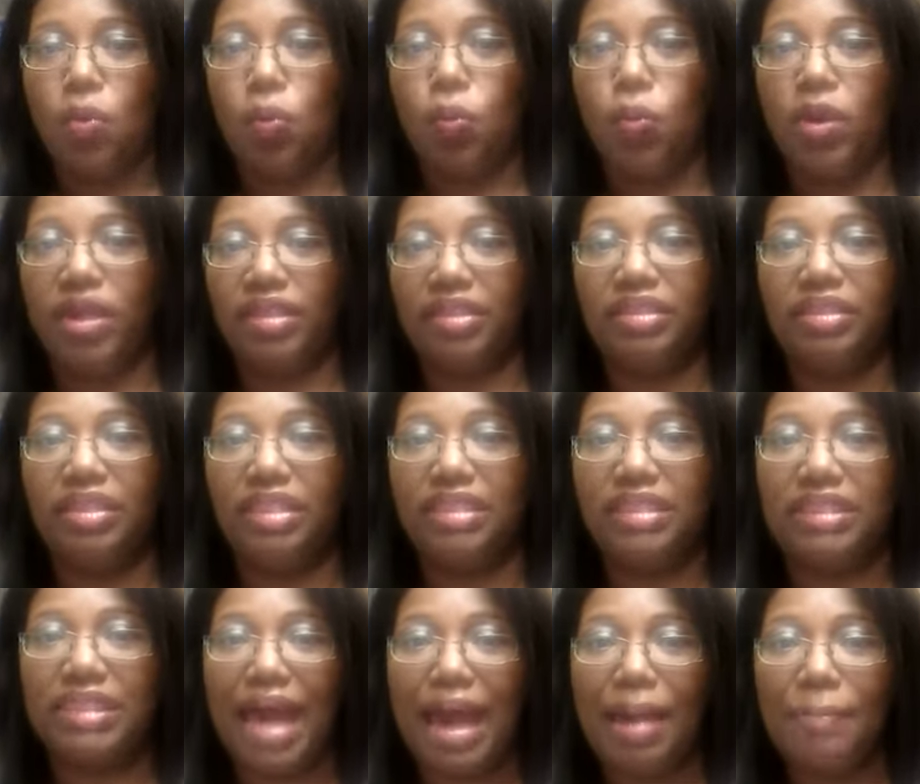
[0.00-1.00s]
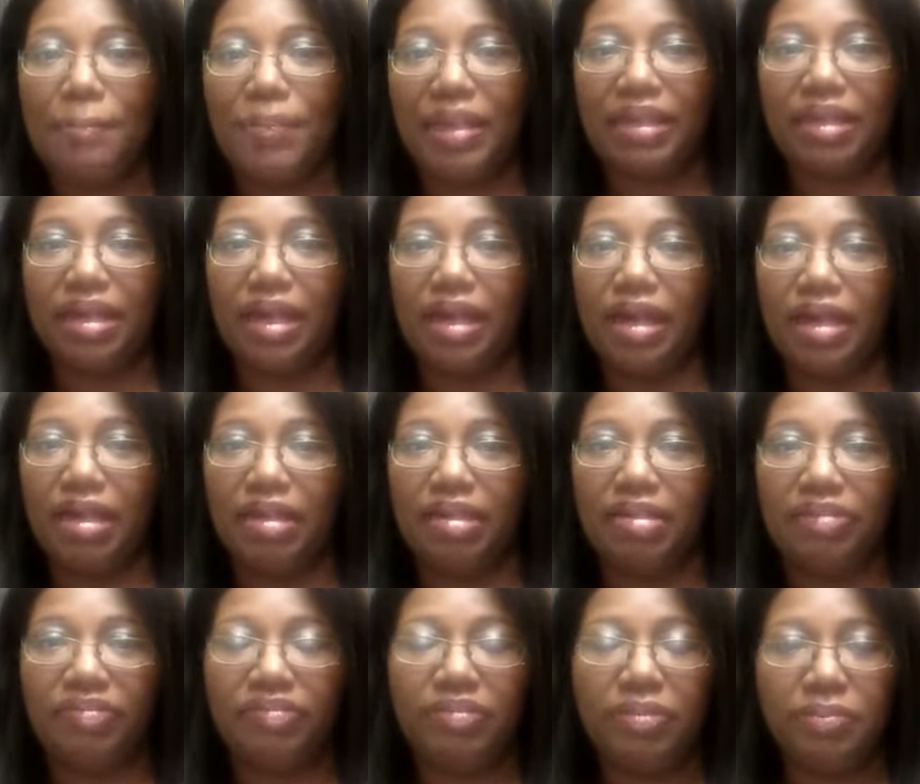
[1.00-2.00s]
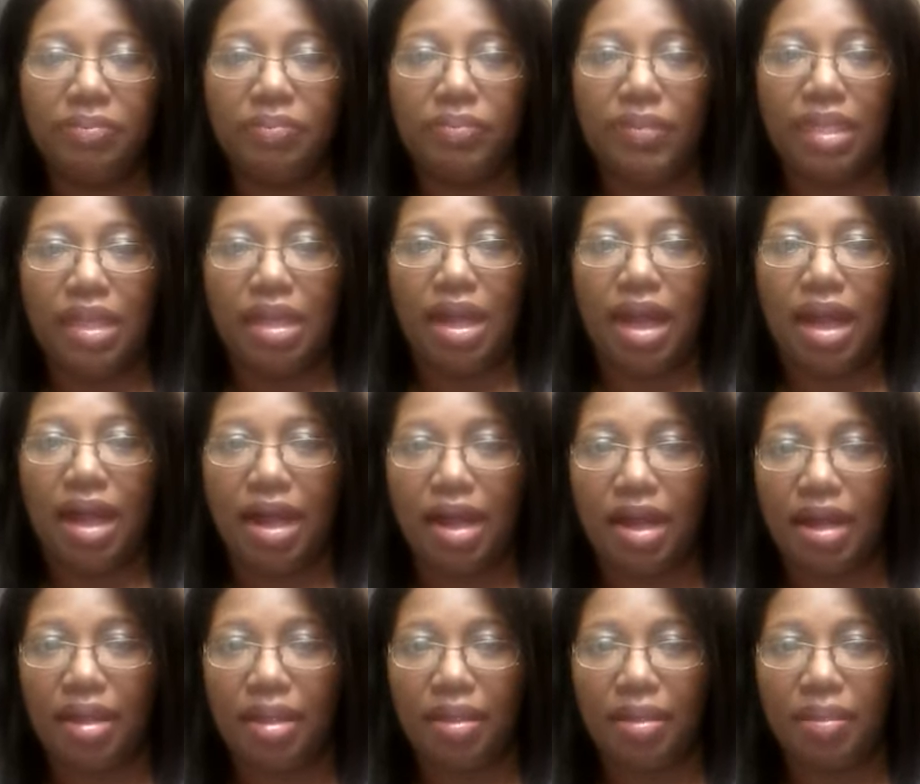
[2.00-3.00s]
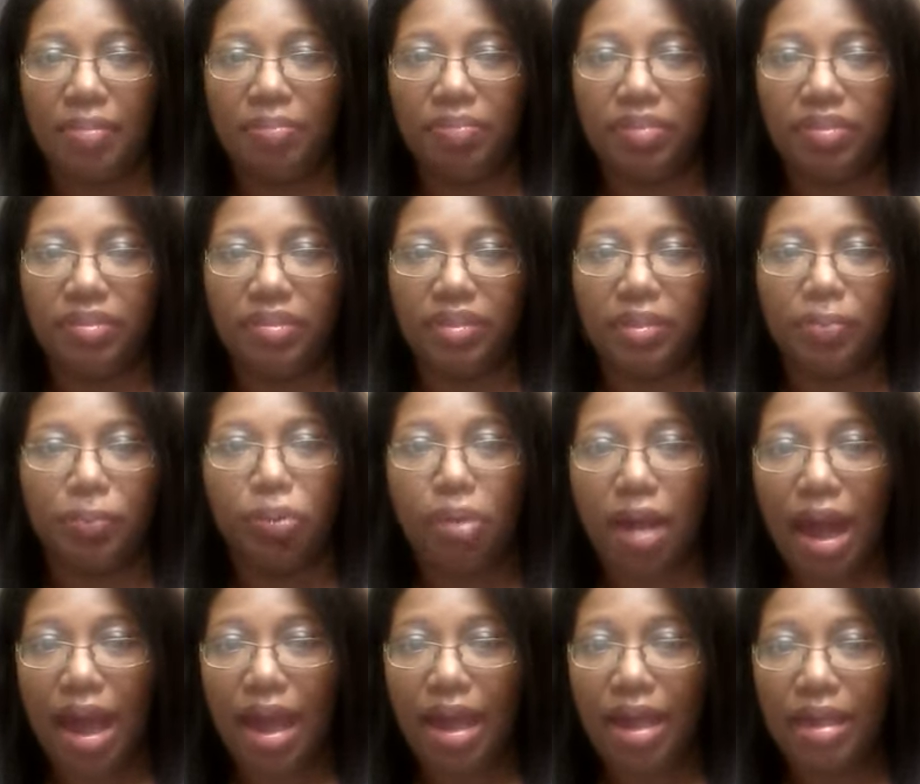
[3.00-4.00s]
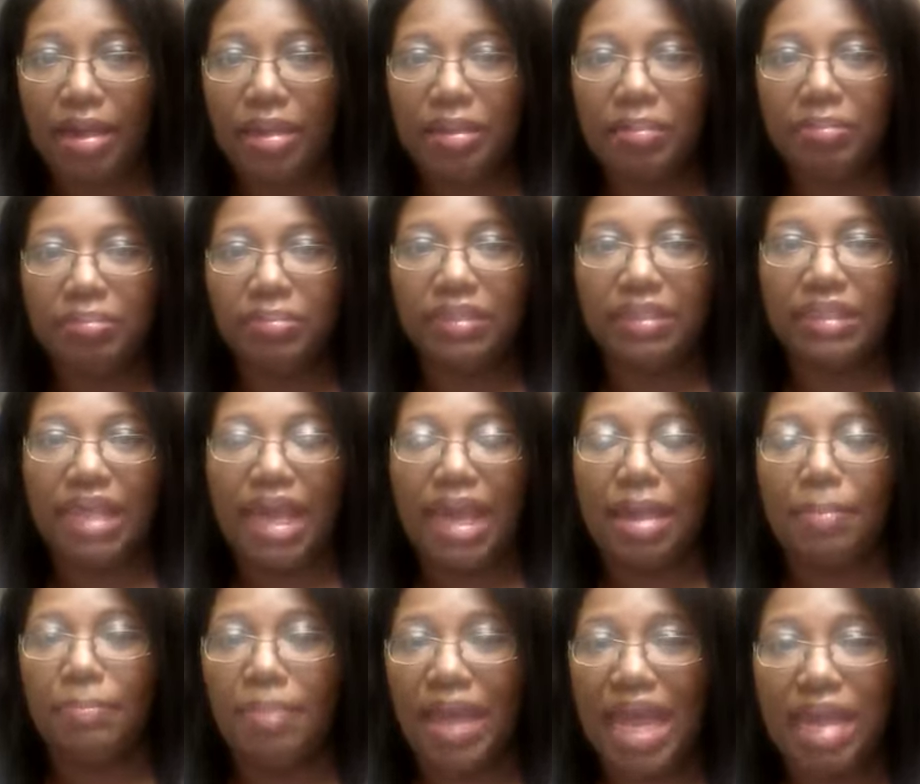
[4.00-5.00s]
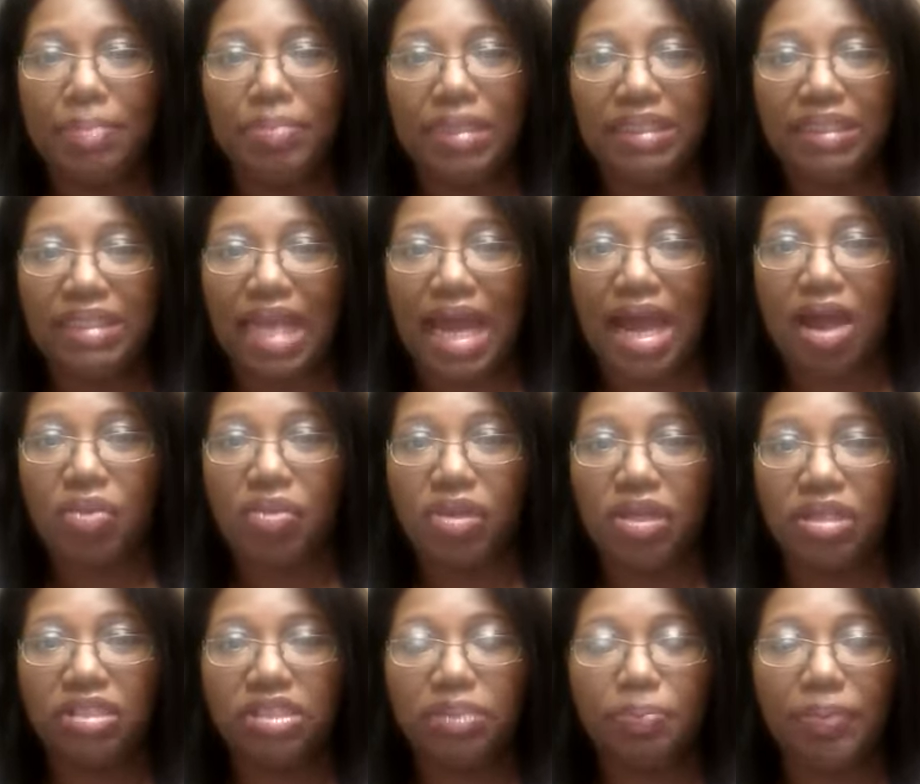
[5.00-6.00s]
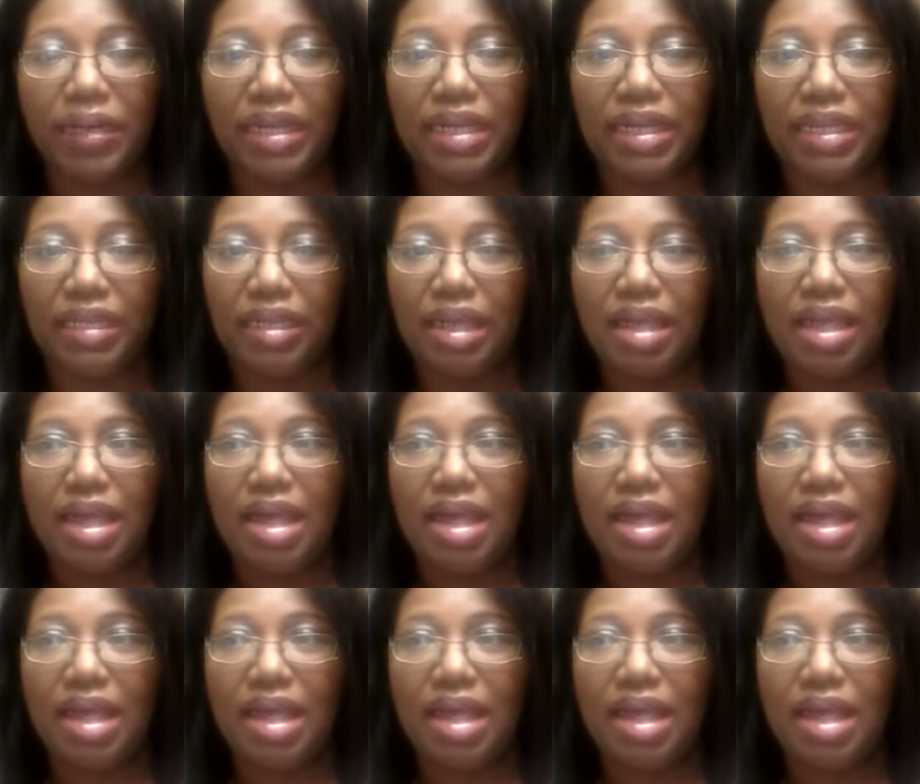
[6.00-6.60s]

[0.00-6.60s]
with the topic of um, the proms and baby showers, but